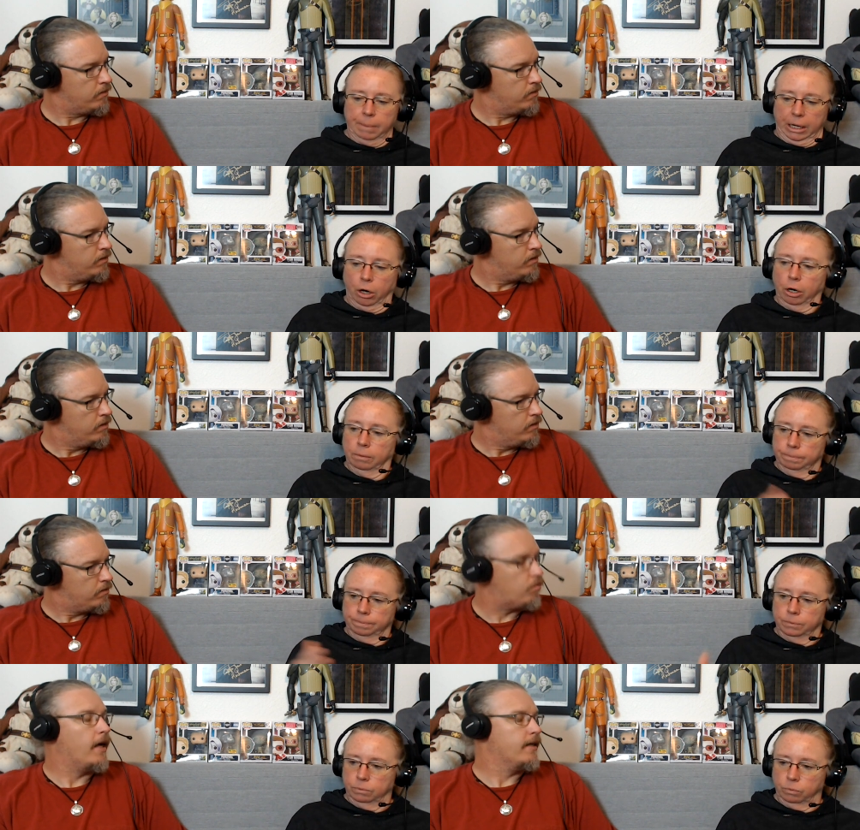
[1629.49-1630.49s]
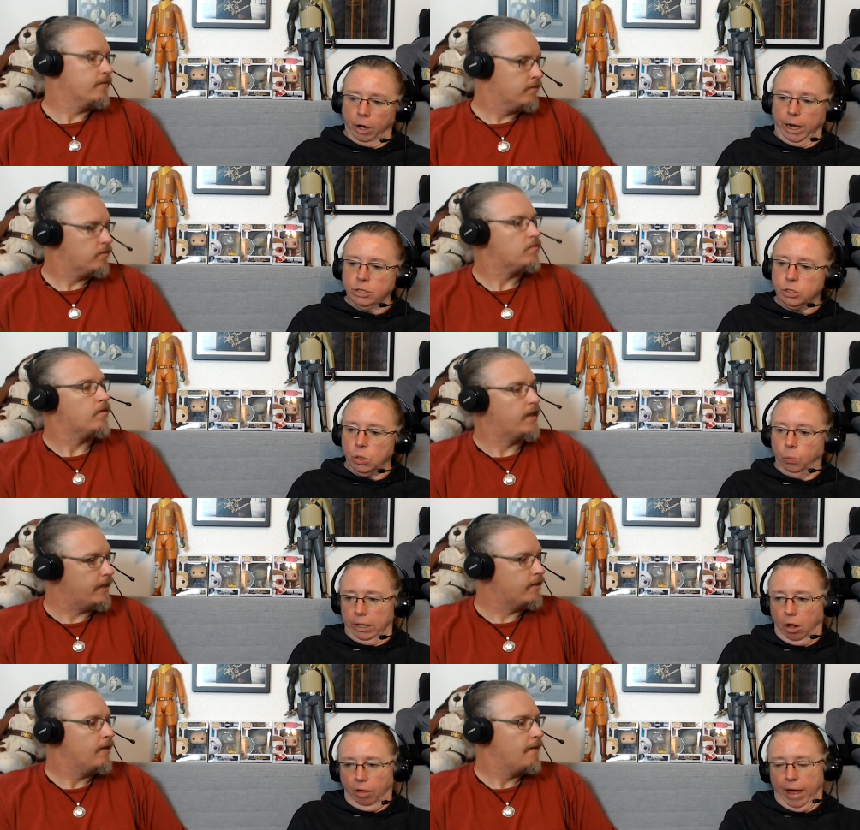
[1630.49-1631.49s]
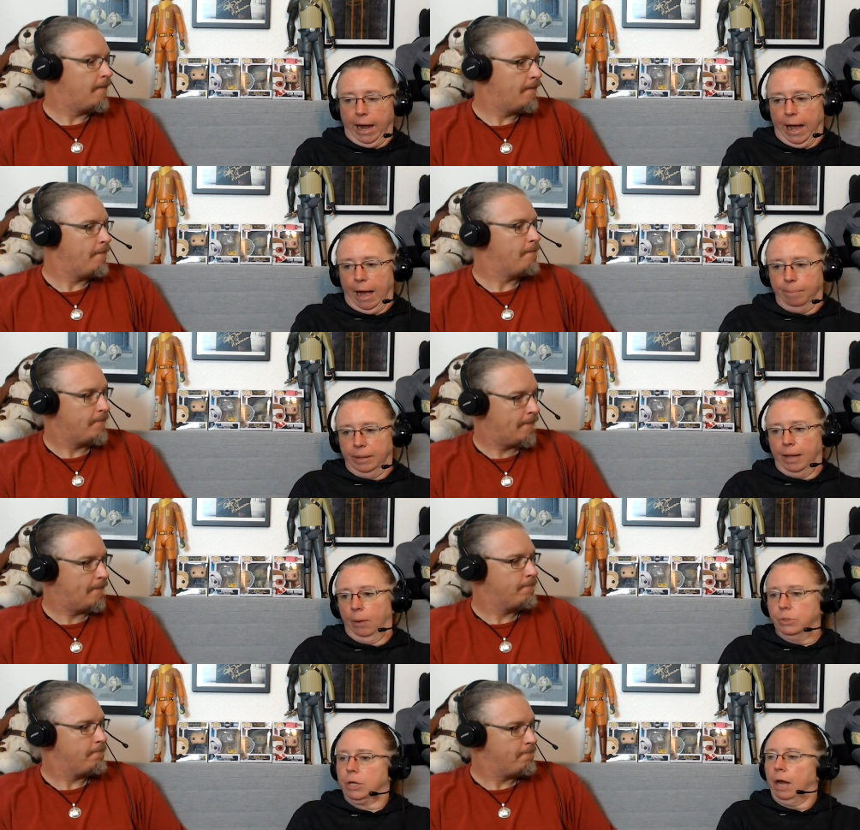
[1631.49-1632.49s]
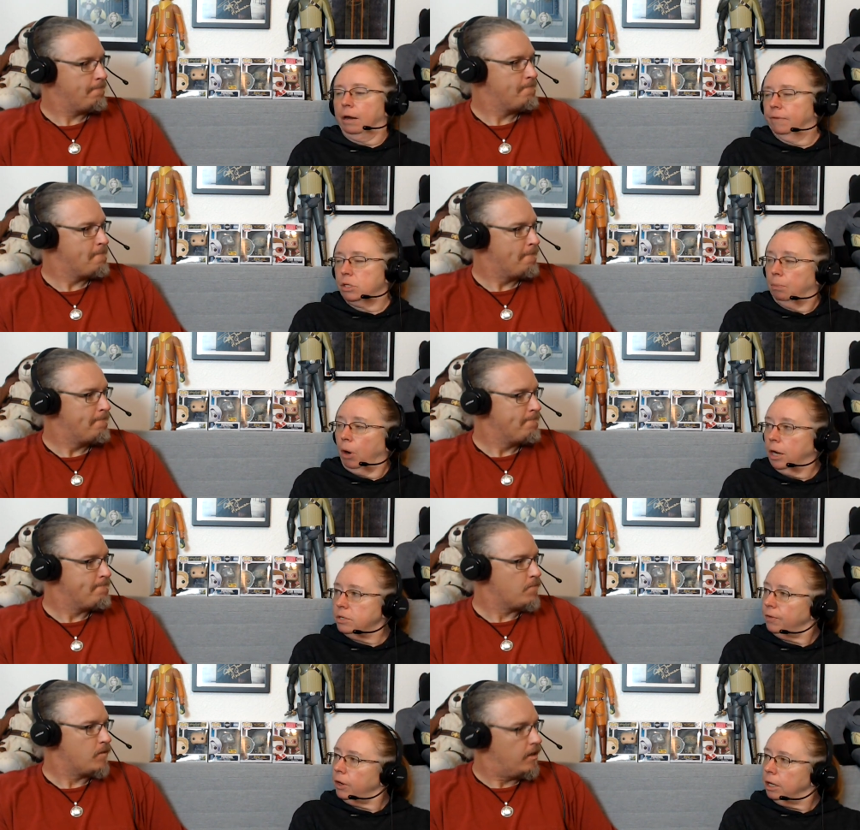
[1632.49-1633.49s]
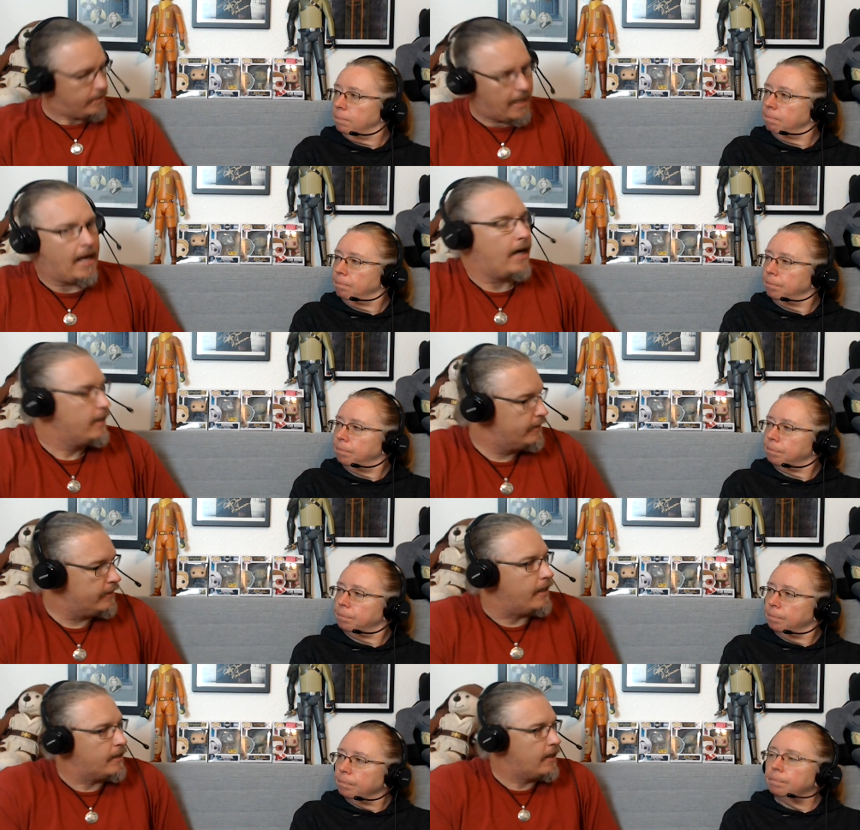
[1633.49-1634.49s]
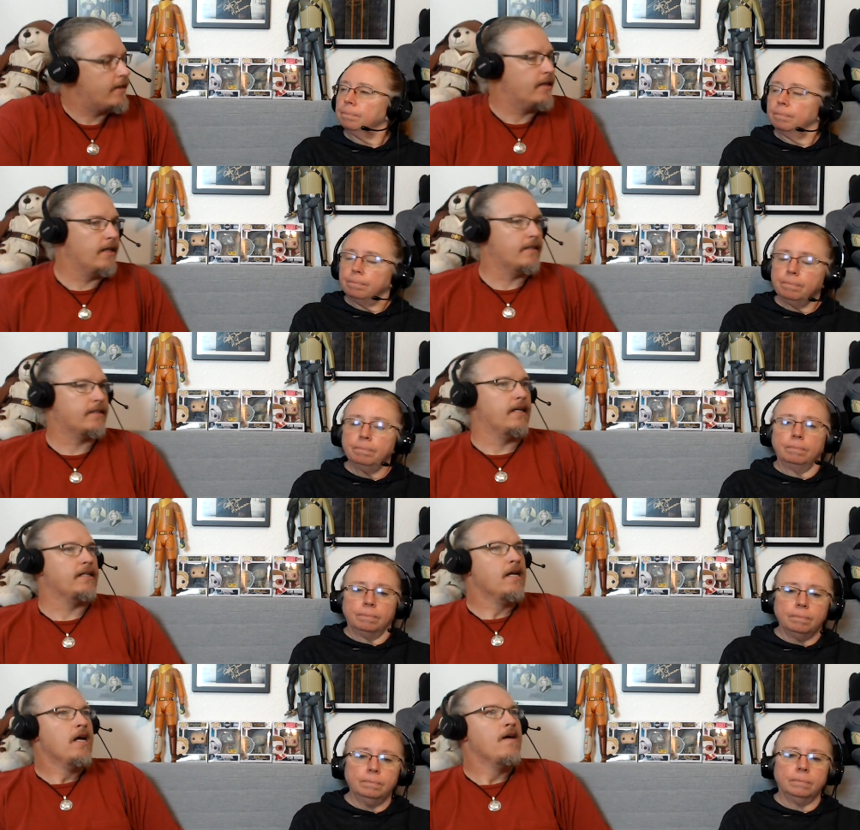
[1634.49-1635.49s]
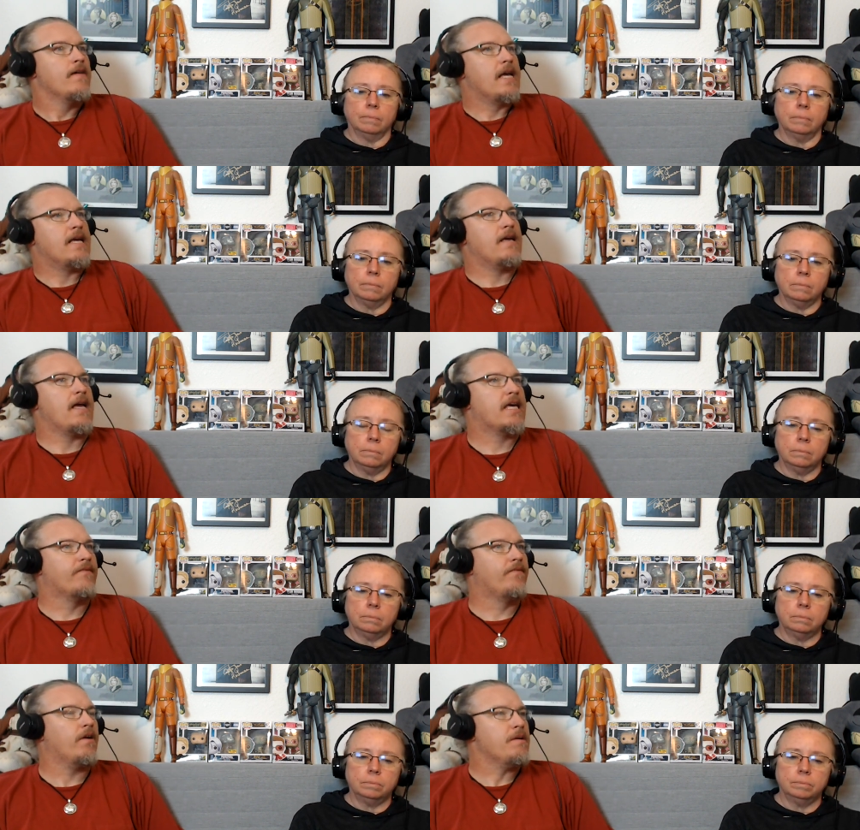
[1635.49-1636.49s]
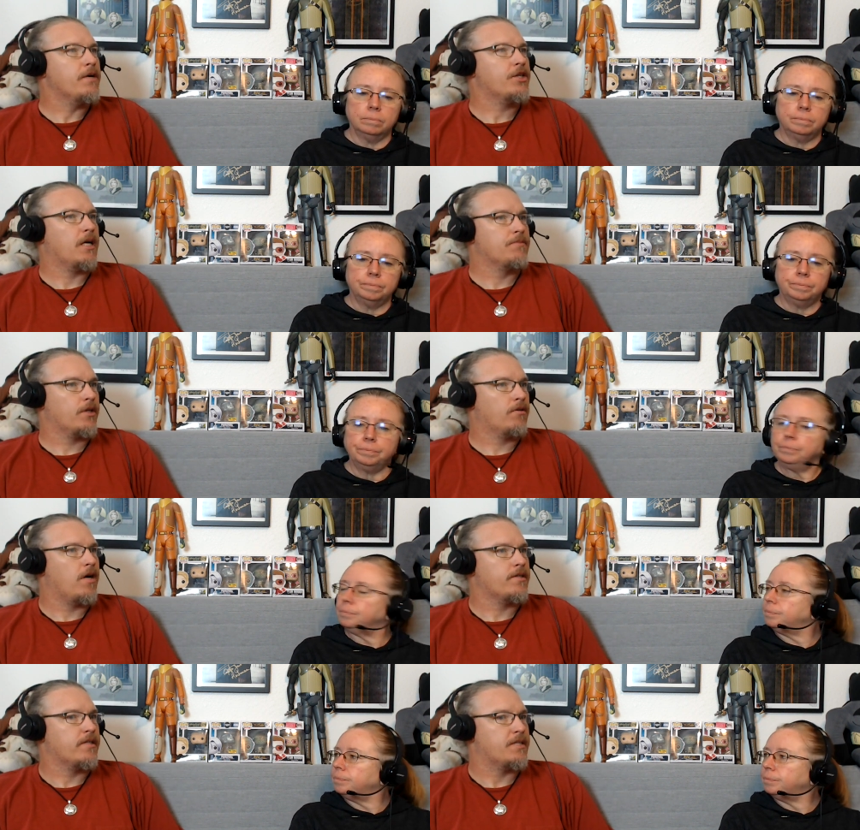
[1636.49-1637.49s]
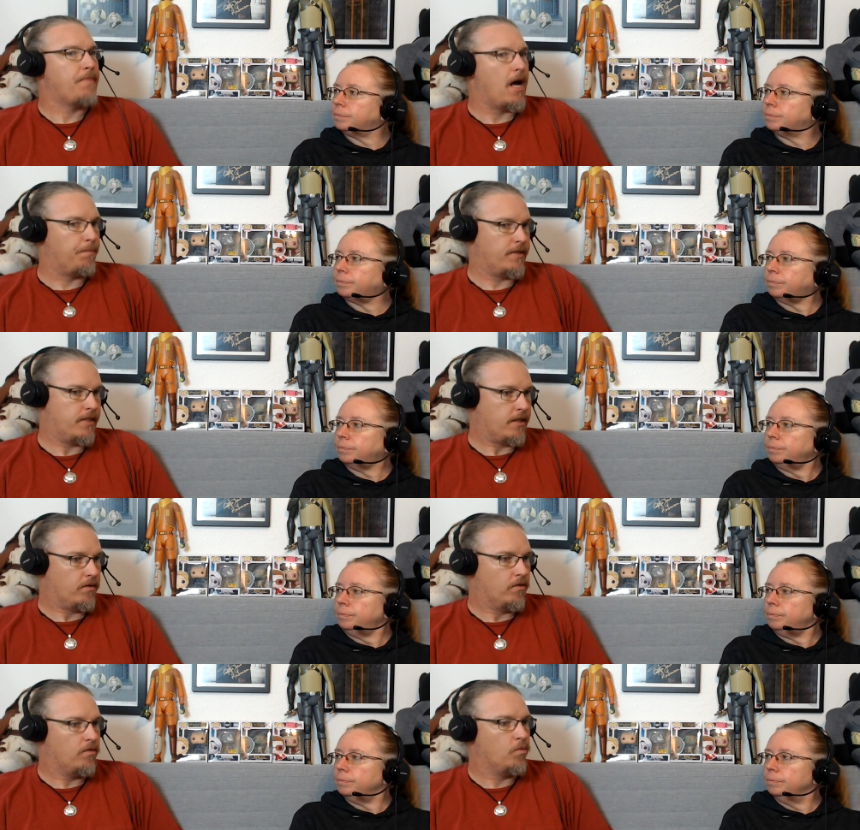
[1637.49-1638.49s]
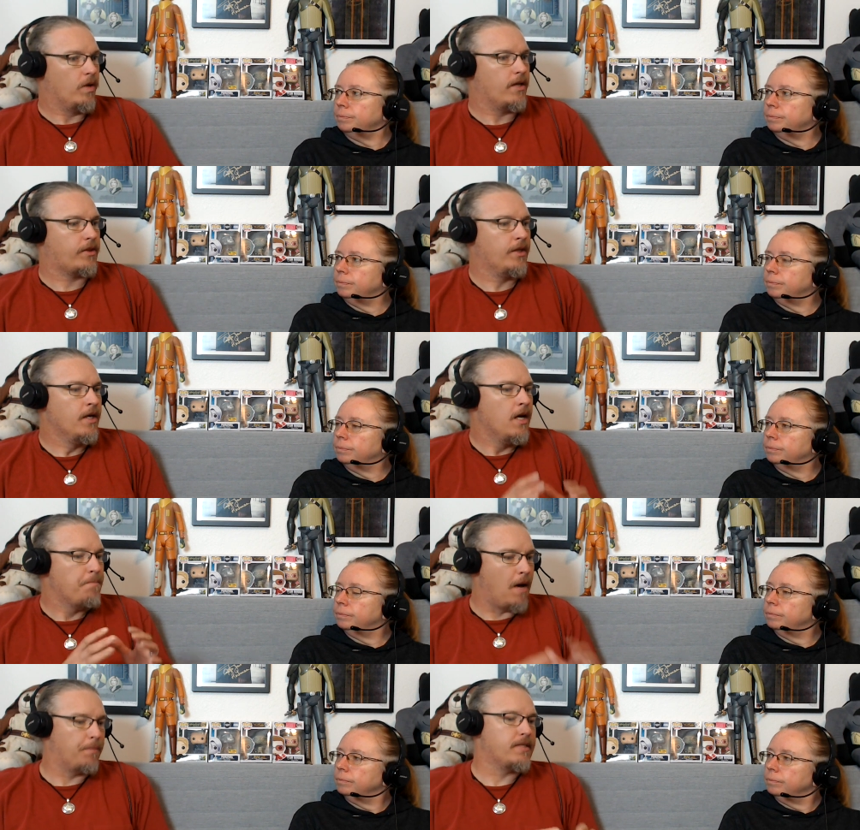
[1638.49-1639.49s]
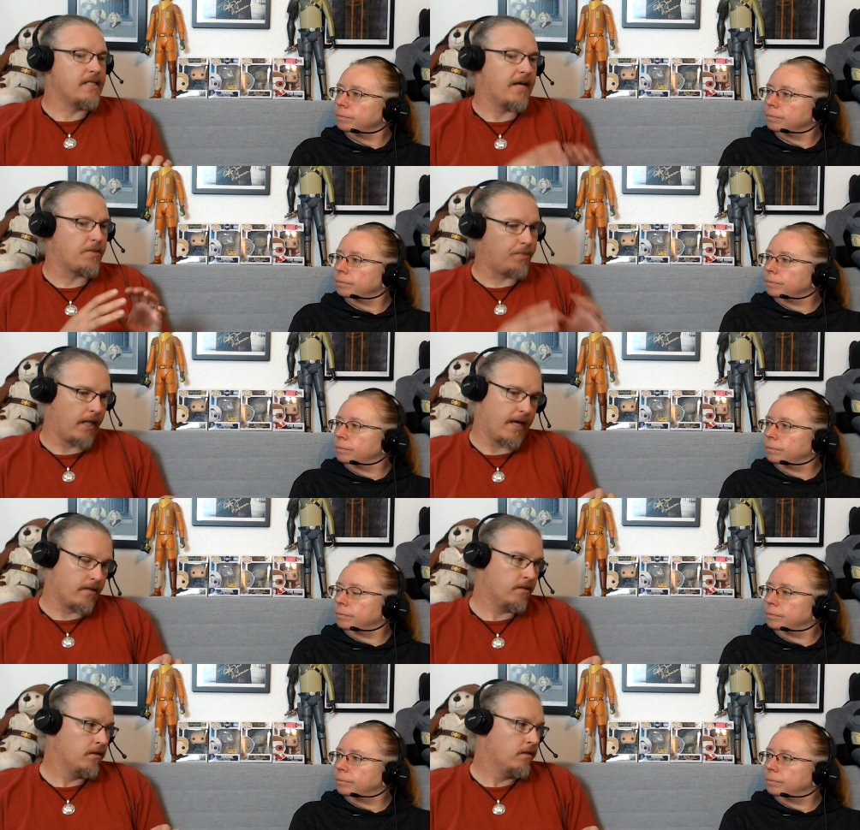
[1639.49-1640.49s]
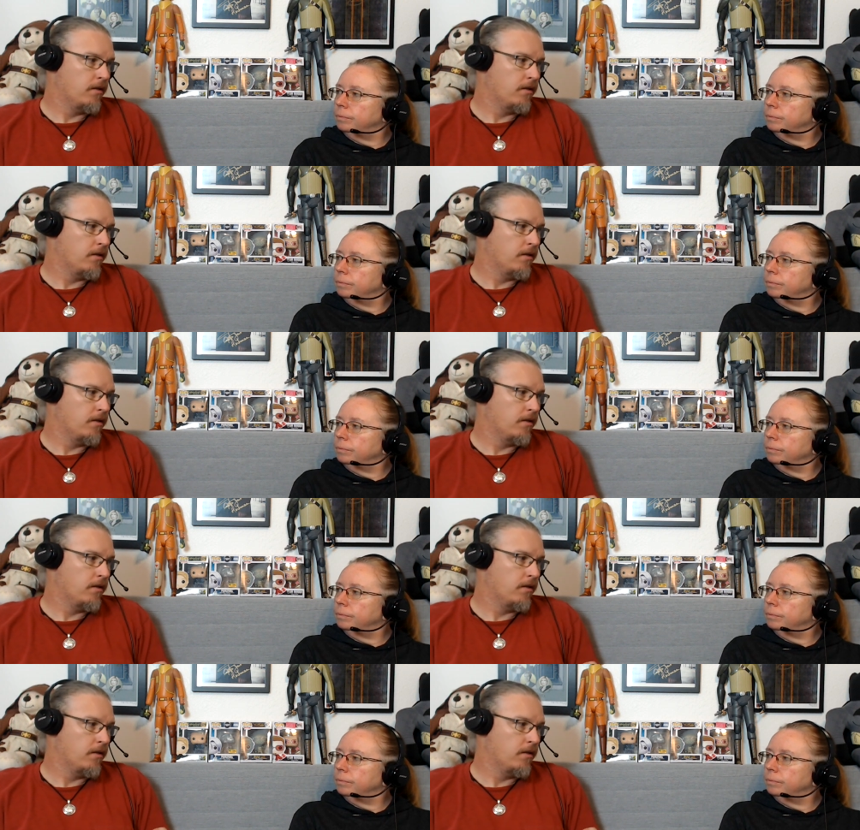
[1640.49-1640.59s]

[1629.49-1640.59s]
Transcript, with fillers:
Speaker 1: bigger. Right. Right. So right. when all that happened, that was kind of a surprise for him. Yeah. Yeah.
Speaker 2: I, uh, he, he very much comes across this Palpatine with Palpatine has a plan